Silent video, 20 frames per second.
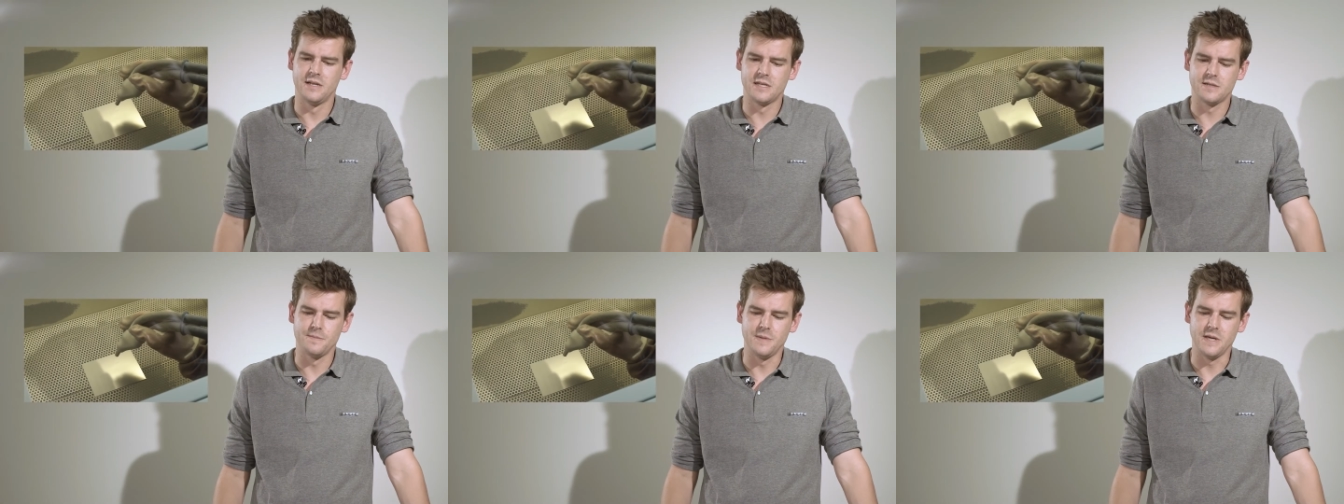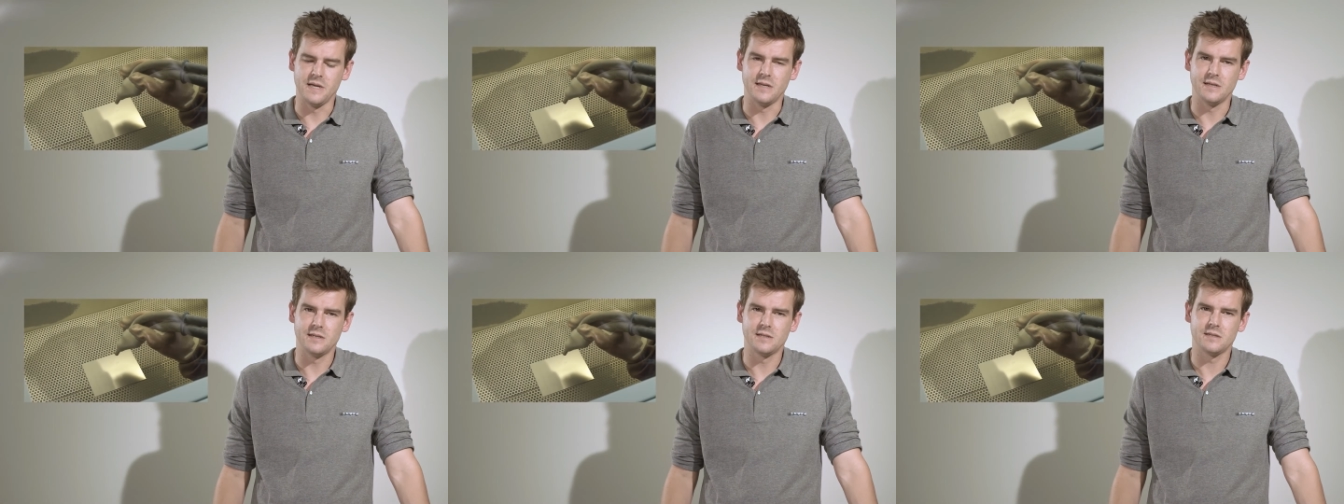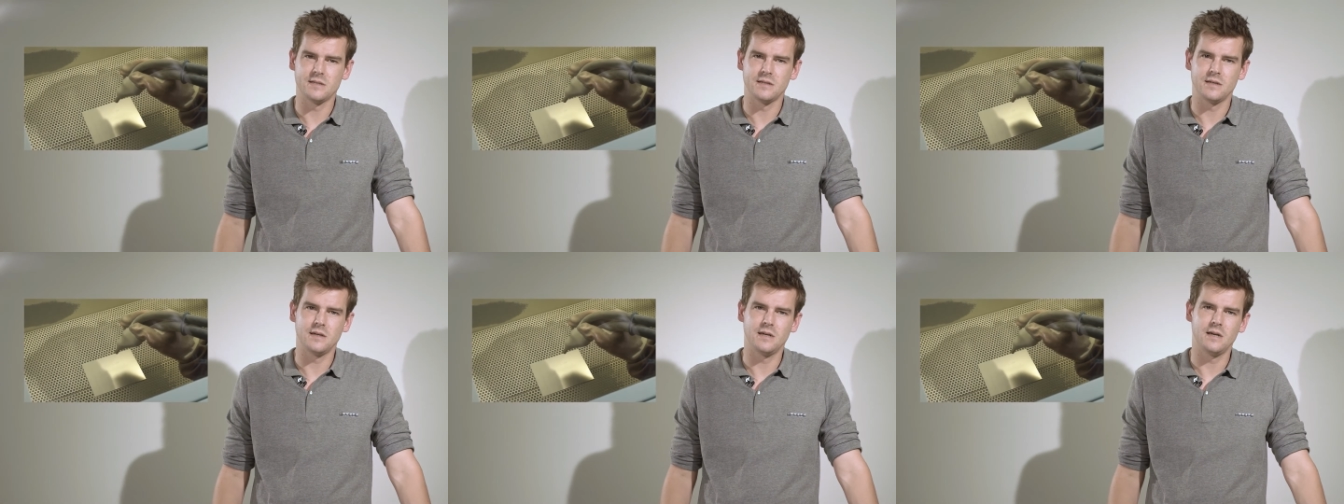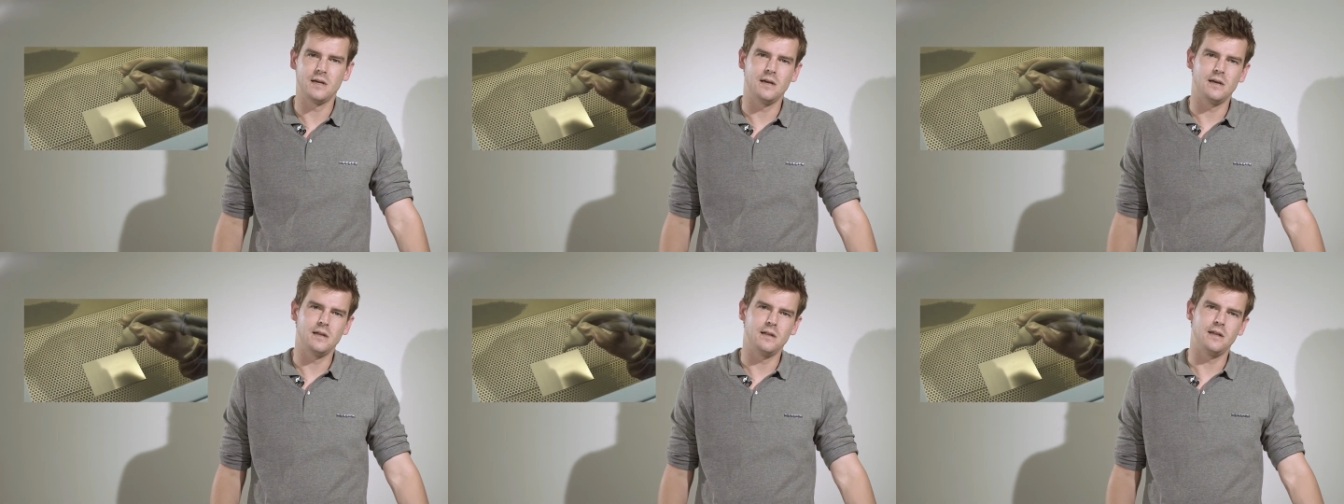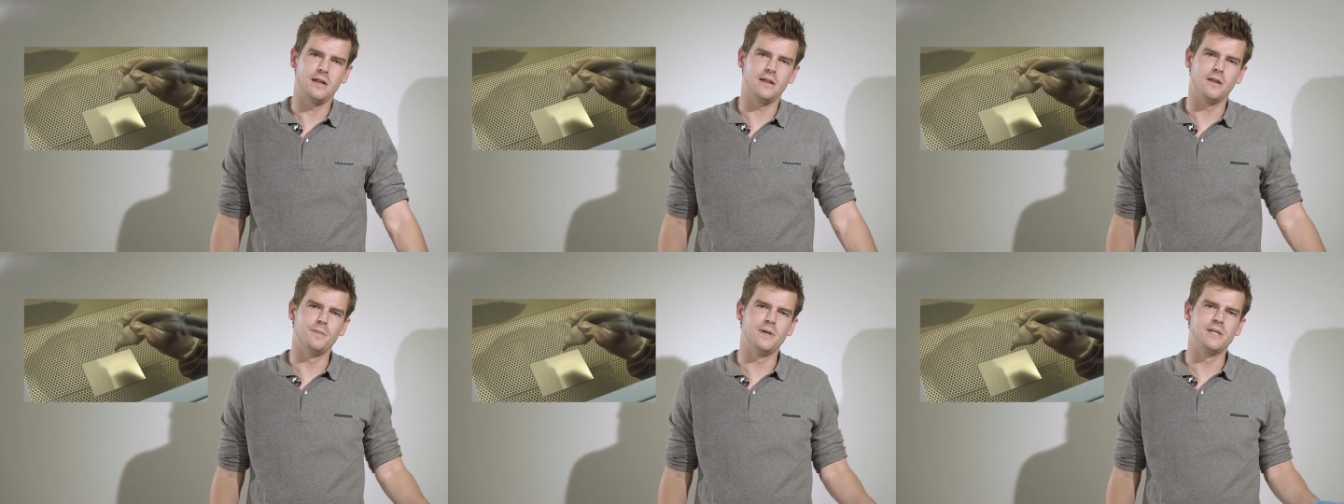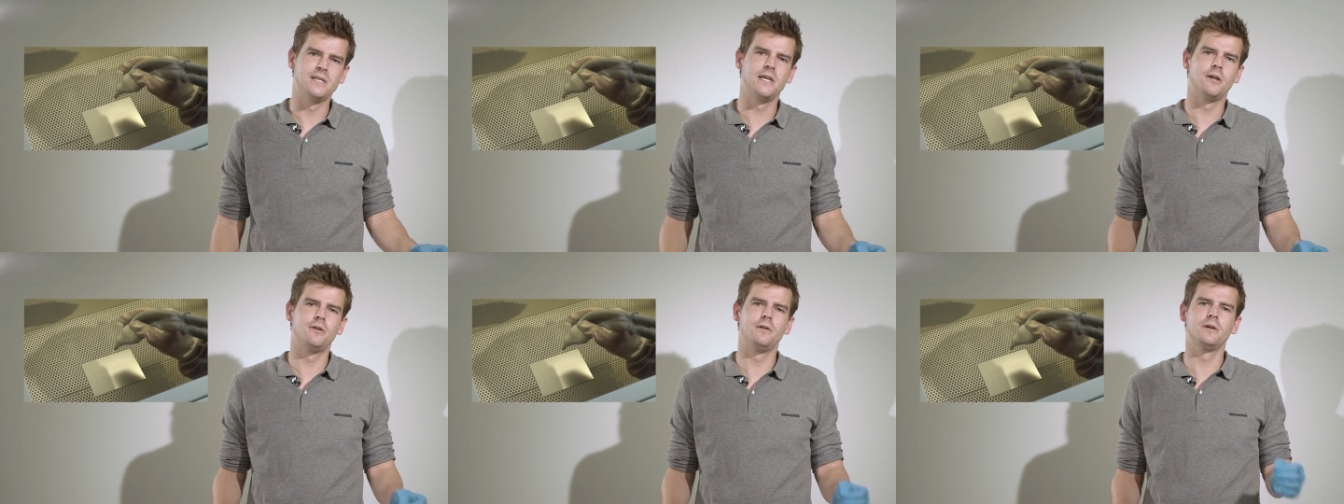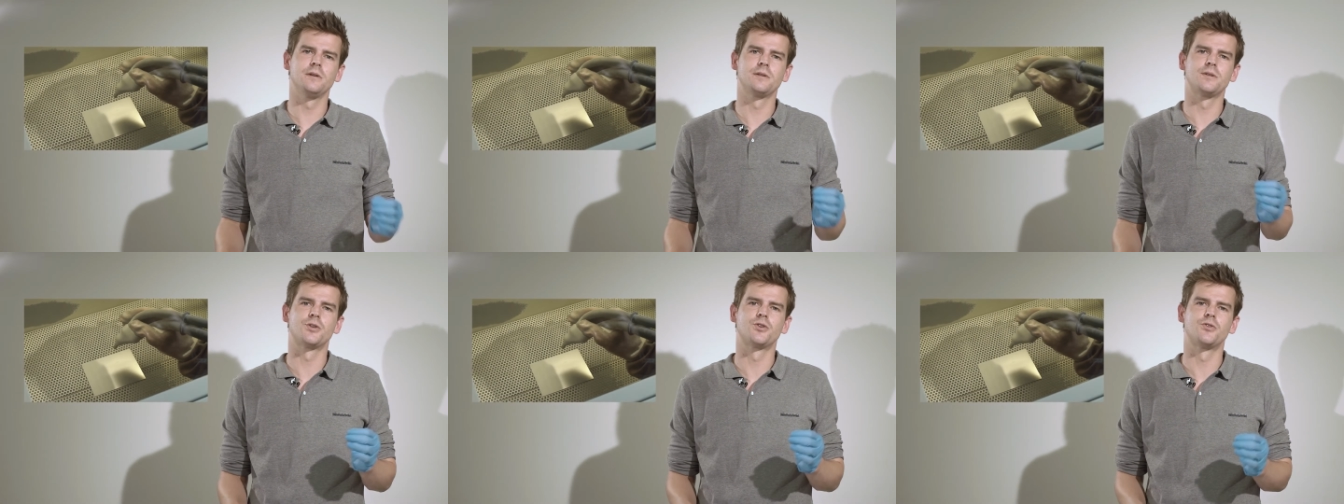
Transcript: This means that the materials are